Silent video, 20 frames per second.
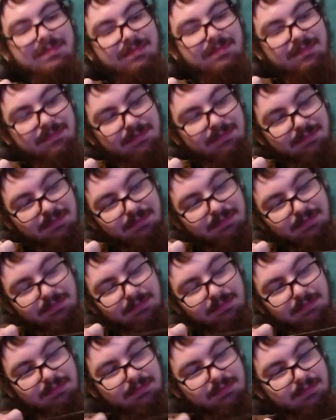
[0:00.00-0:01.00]

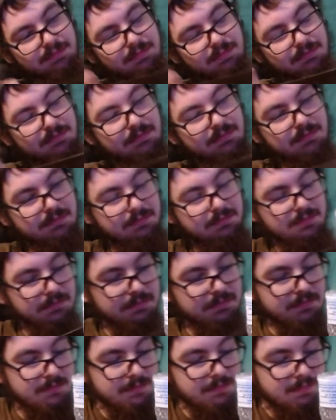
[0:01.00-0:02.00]

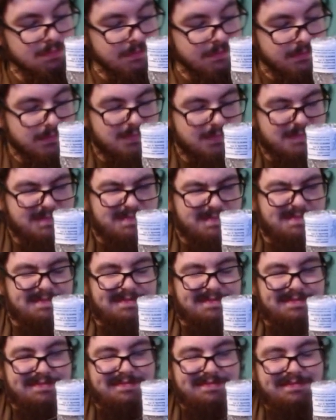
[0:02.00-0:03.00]

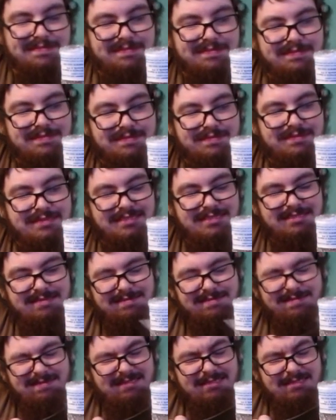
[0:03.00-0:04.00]

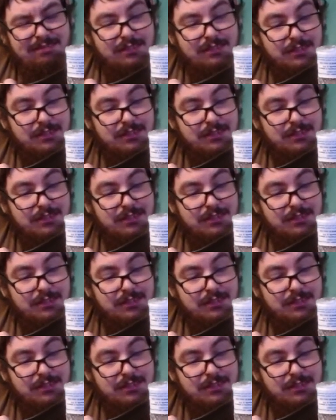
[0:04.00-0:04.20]
Nothing is said.